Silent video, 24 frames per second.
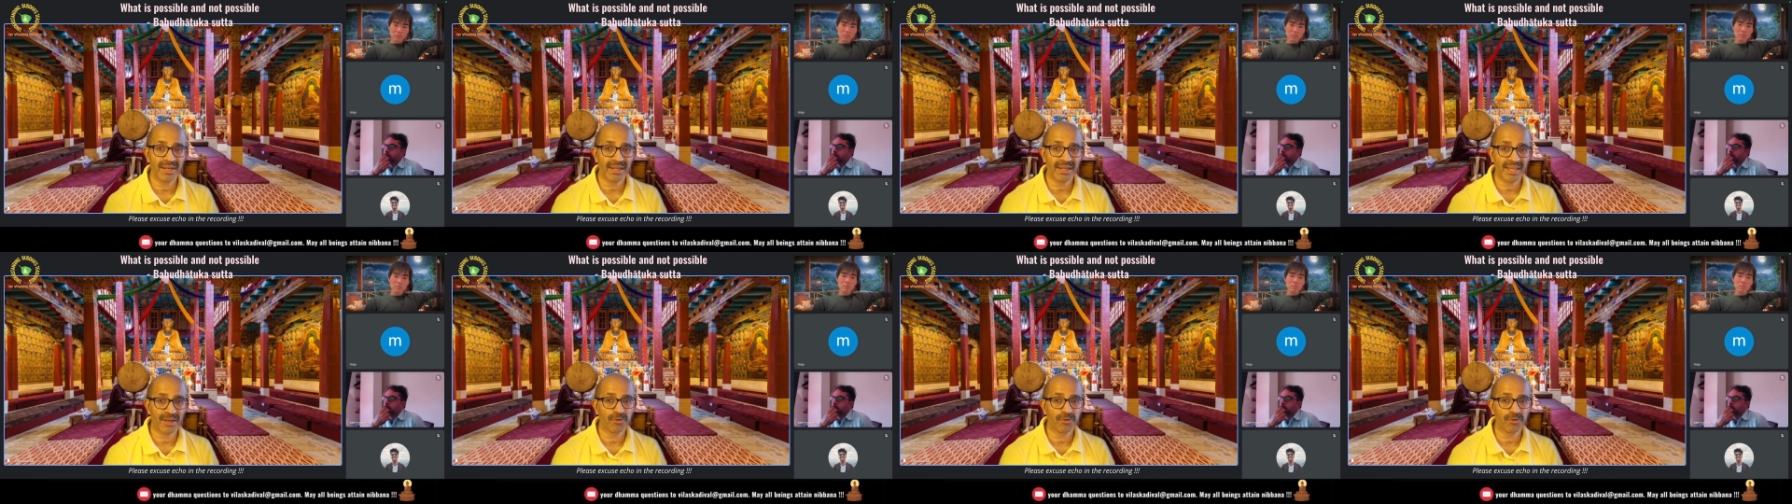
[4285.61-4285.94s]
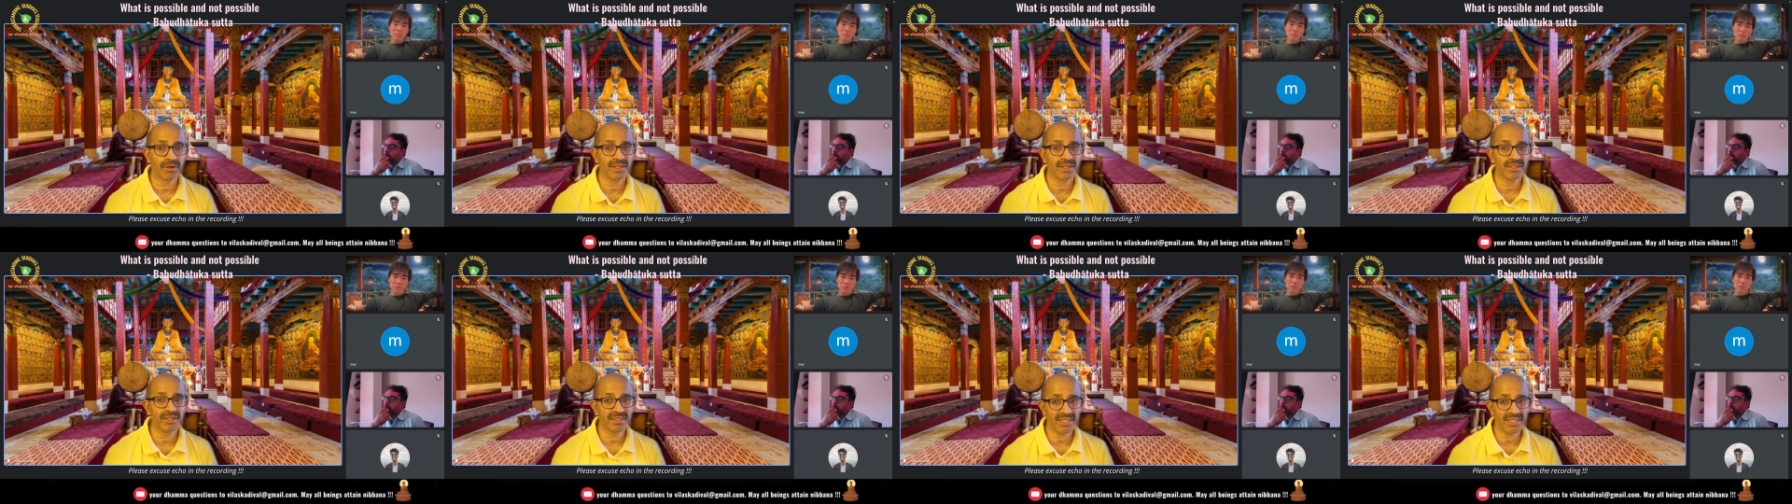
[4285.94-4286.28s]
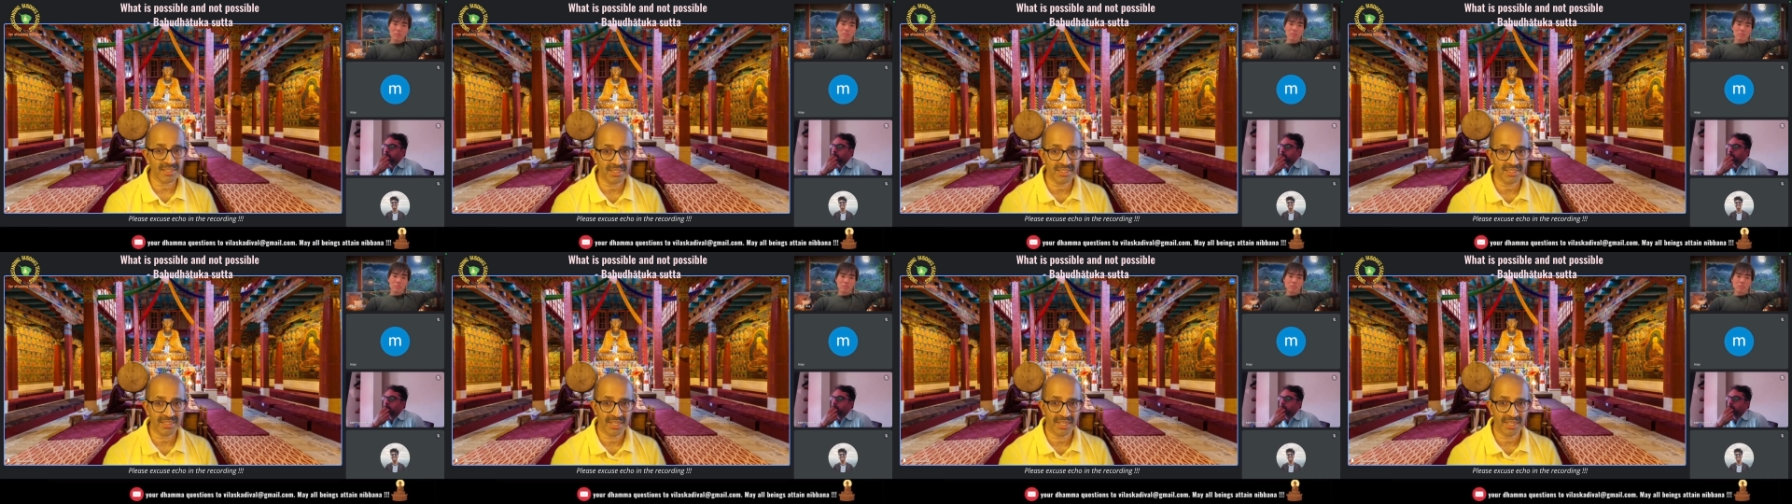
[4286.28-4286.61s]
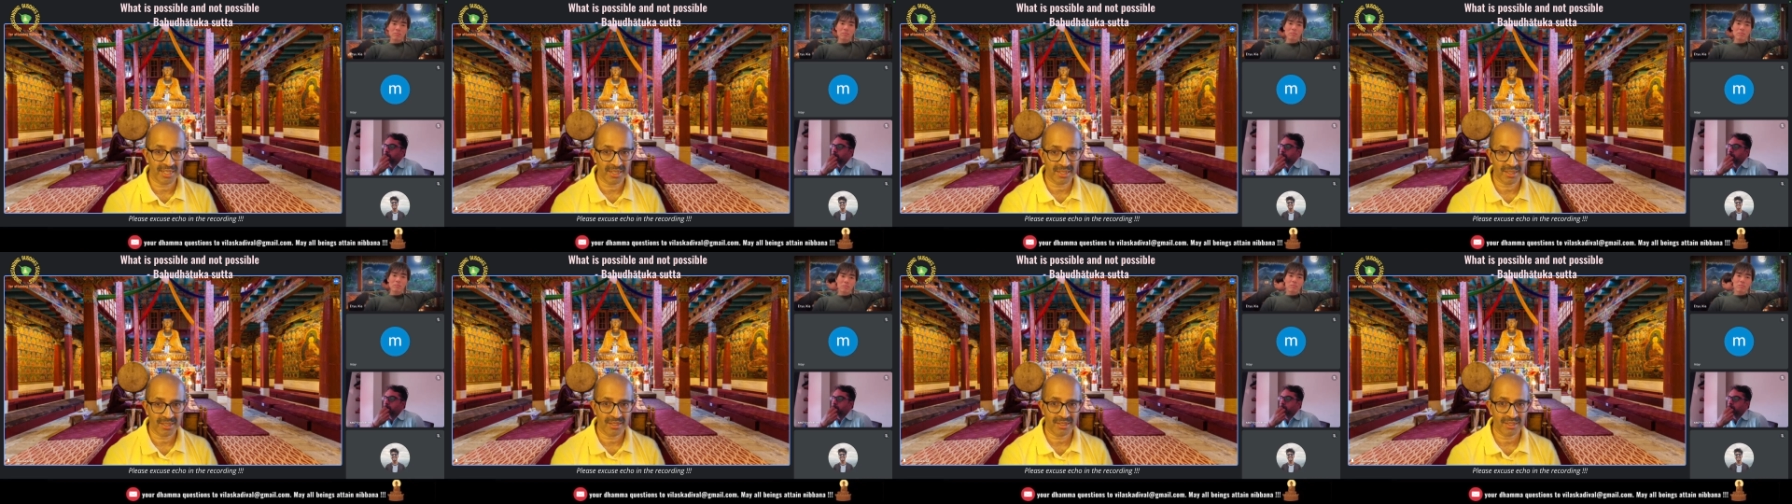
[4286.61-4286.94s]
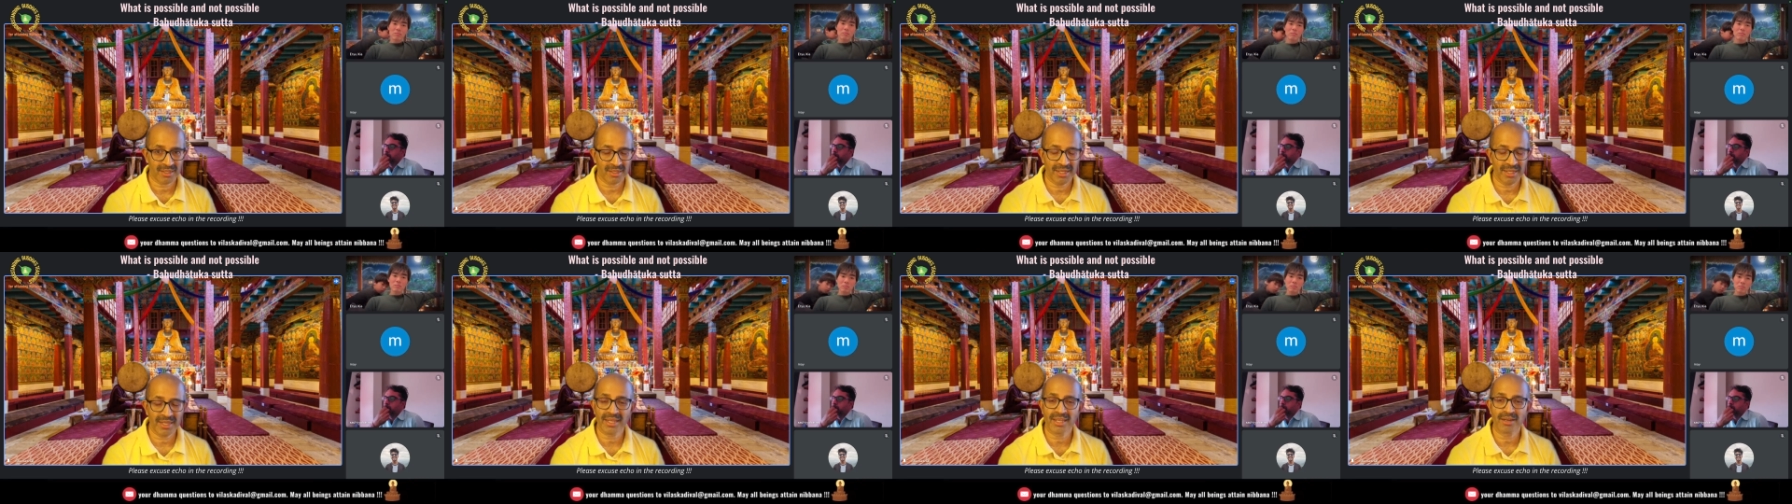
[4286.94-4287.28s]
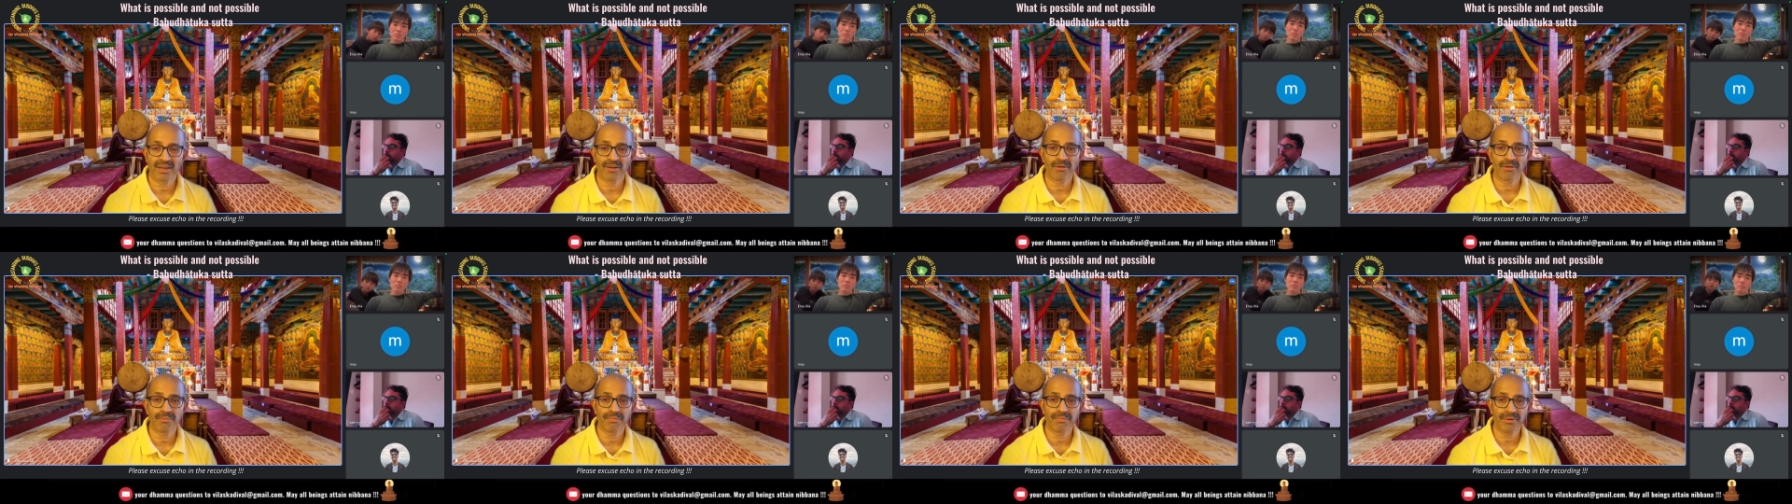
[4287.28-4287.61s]
can only sustain. They
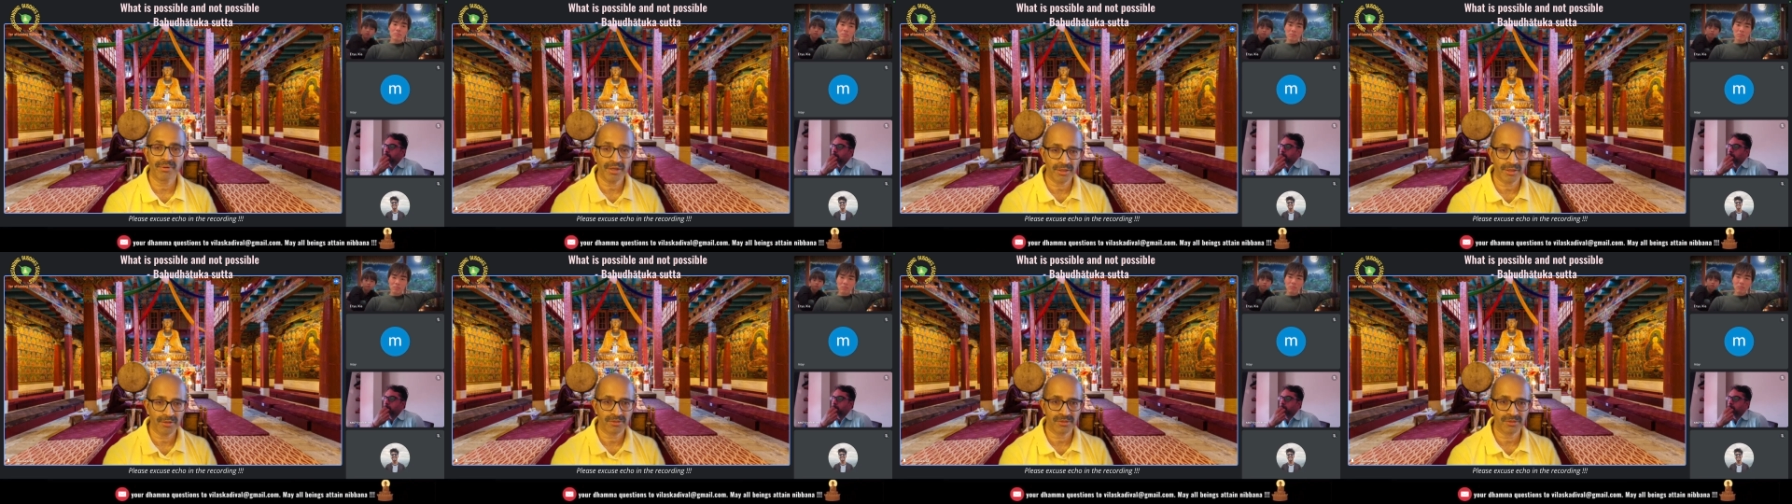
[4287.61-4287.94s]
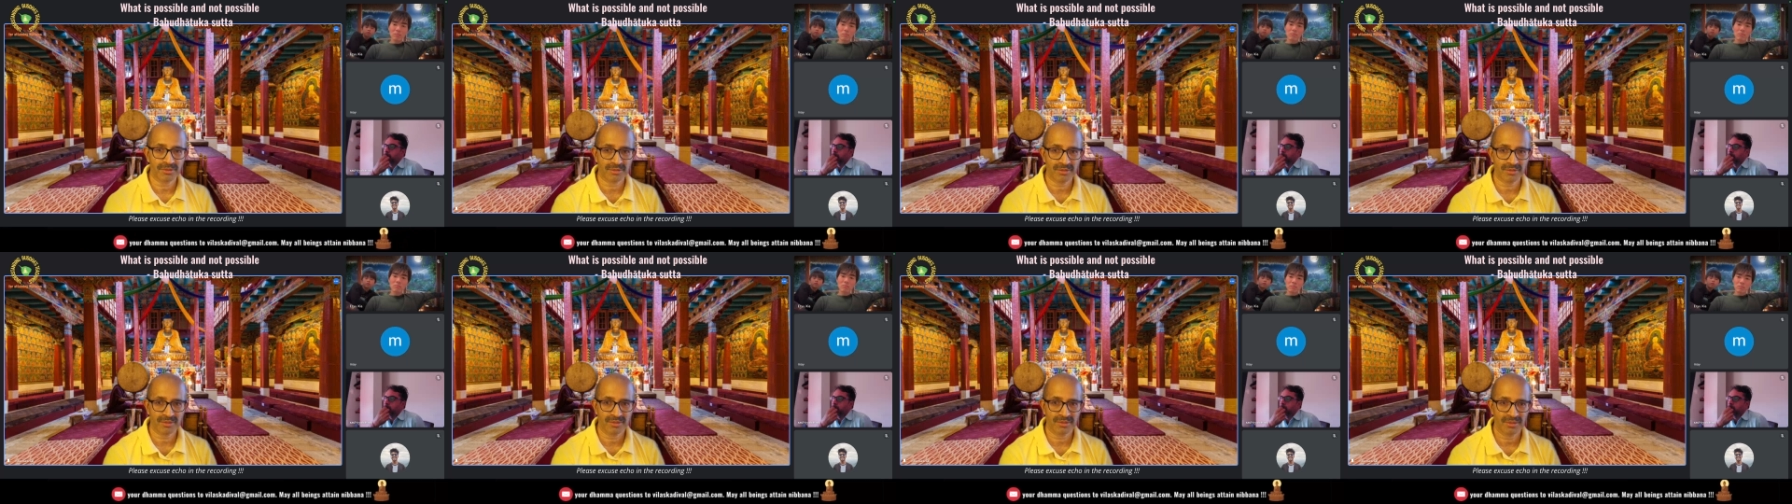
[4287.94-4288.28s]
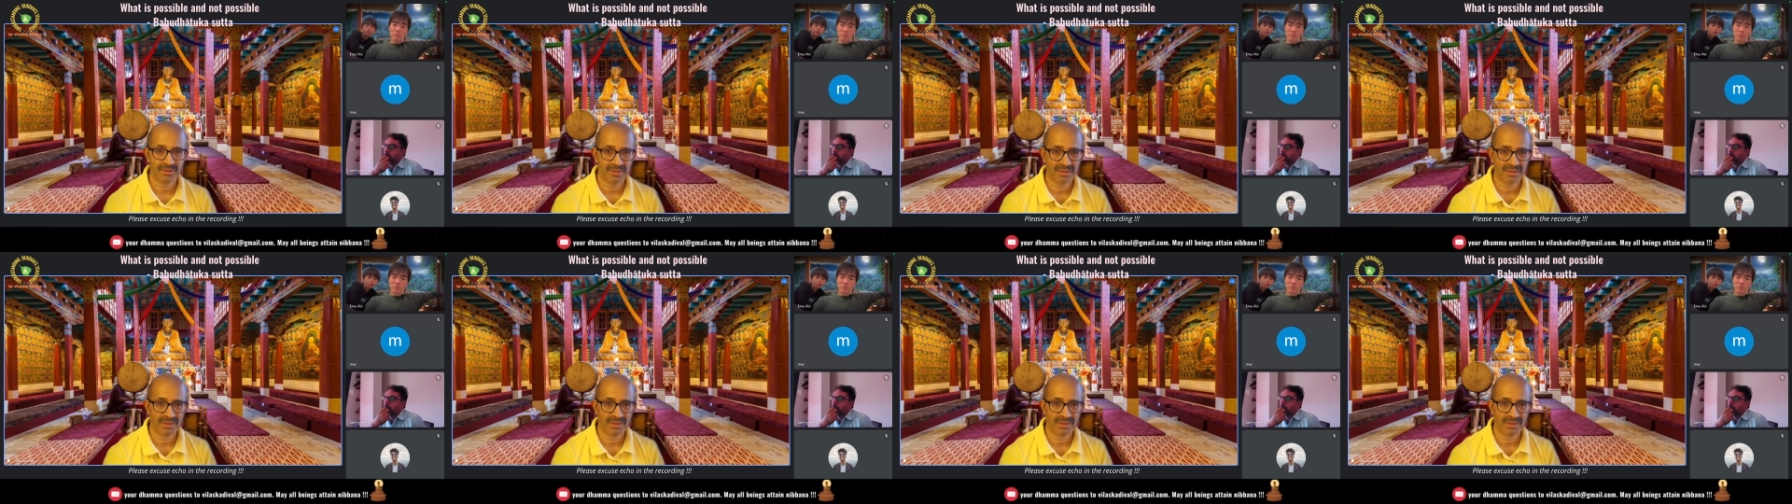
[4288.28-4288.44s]
cannot produce.